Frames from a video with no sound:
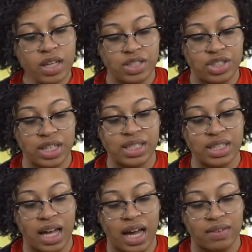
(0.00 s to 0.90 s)
Jessie
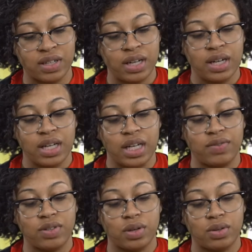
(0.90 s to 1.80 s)
laughed,
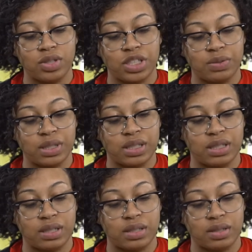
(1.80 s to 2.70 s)
even though she
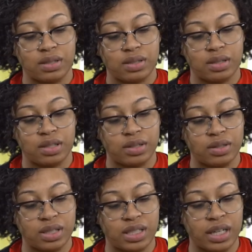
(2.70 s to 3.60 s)
was
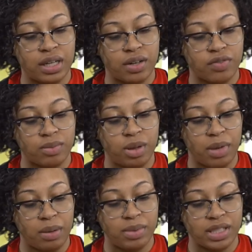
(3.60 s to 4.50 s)
still stinging from the
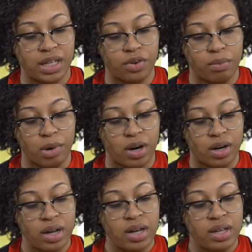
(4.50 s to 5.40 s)
babysitting
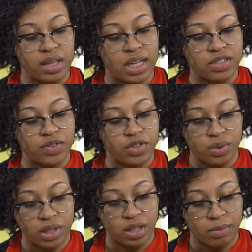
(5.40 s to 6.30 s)
remark. Thanks for
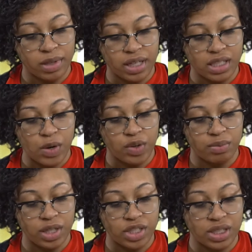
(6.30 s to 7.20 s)
doing the lemonade stand with
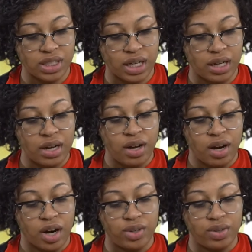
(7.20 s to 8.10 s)
me, she said.
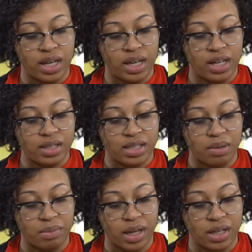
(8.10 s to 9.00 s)
Are you kidding,
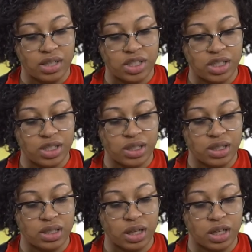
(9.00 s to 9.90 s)
said Megan. She's just a
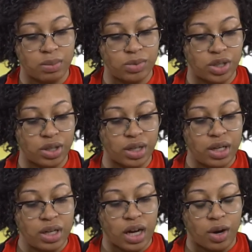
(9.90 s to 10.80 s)
stuck-up jerk.
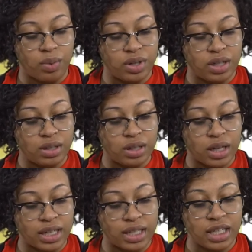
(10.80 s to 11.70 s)
I
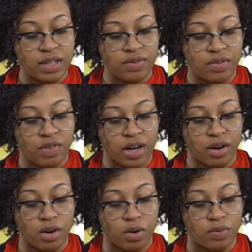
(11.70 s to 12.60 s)
didn't even invite
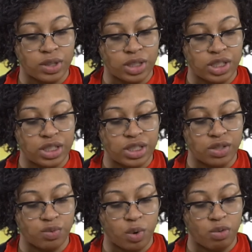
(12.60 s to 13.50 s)
her over. She
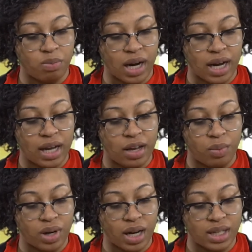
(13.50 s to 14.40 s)
just rode by, and
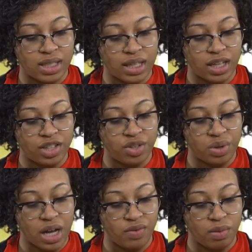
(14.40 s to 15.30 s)
when I said that you
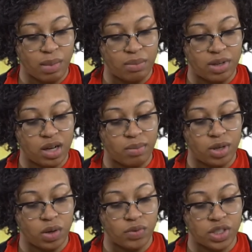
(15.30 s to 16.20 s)
and Evan might be
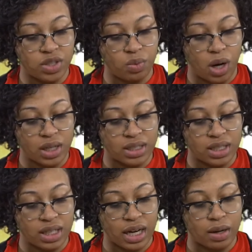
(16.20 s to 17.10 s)
coming over, she walked
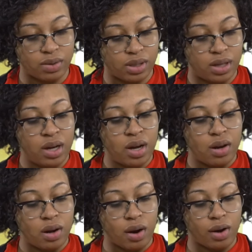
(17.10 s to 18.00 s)
into the house.
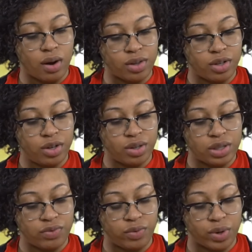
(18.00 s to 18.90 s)
Are all the girls
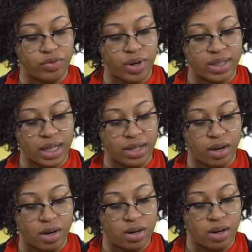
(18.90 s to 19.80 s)
in 4th grade like
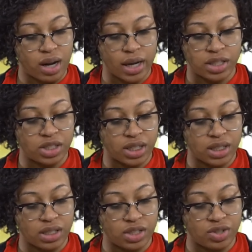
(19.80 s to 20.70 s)
her? Asked
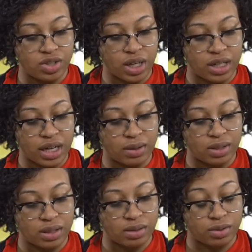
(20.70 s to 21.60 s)
Jessie. She tried
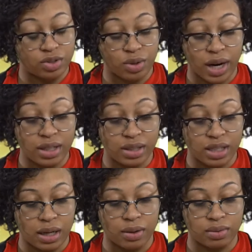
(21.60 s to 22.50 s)
to
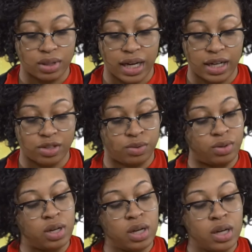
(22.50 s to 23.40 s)
sound
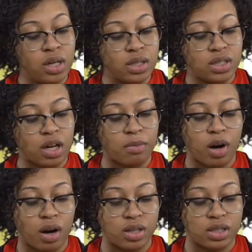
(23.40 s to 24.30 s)
casual. Some
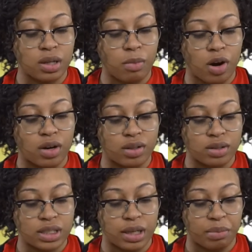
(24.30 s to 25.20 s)
are, some
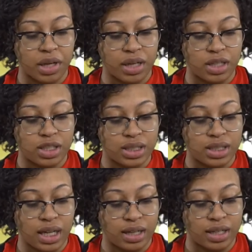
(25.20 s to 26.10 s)
aren't, said Megan. She
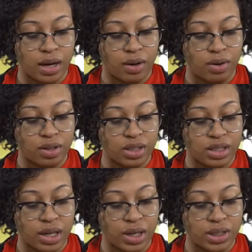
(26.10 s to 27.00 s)
sat down on the
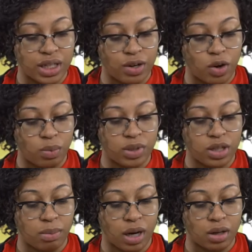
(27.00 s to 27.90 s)
stairs and opened
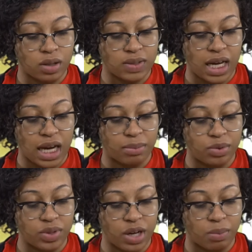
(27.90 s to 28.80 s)
a bottle of sky
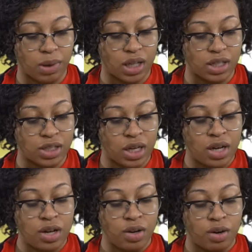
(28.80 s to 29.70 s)
blue nail polish.
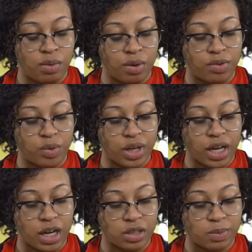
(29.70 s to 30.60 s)
With quick,
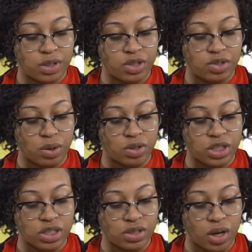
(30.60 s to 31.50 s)
expert strokes,
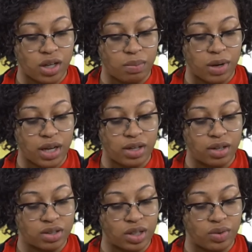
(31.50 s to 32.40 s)
she started painting
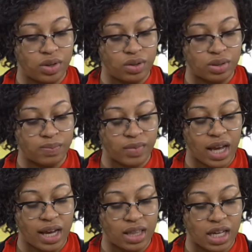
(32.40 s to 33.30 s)
her toenails.
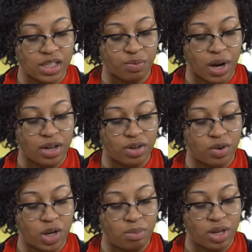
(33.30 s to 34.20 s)
Hey, that's right. You're
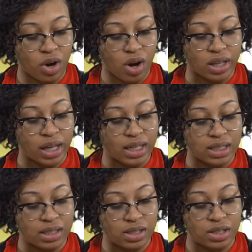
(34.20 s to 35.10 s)
going to be in our class
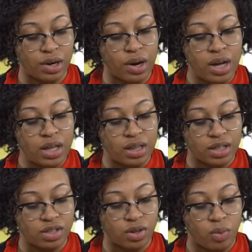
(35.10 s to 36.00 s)
this year.
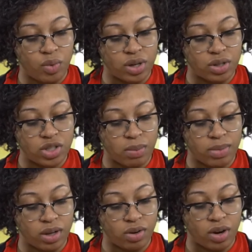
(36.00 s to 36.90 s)
That's so weird,
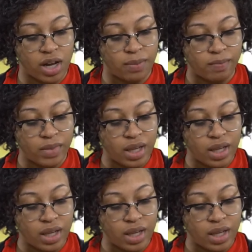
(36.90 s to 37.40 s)
jumping a grade.